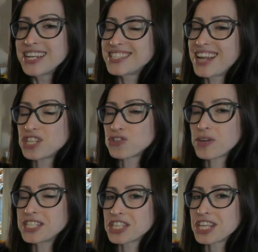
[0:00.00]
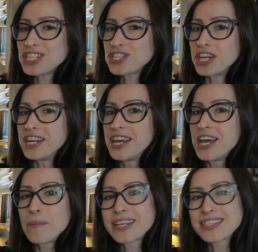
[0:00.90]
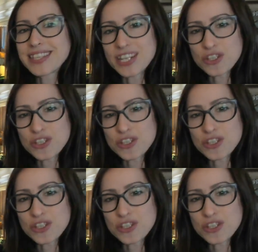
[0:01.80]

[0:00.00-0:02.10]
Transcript: Not translation, because again,